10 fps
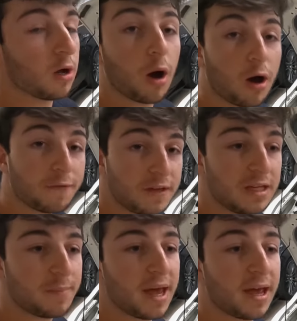off
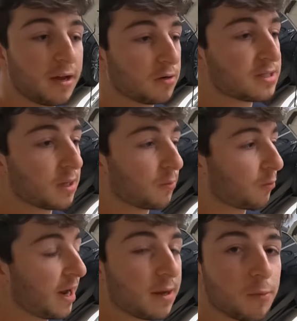eBay or some
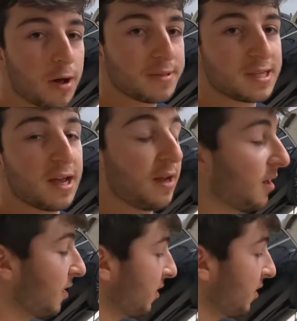random website.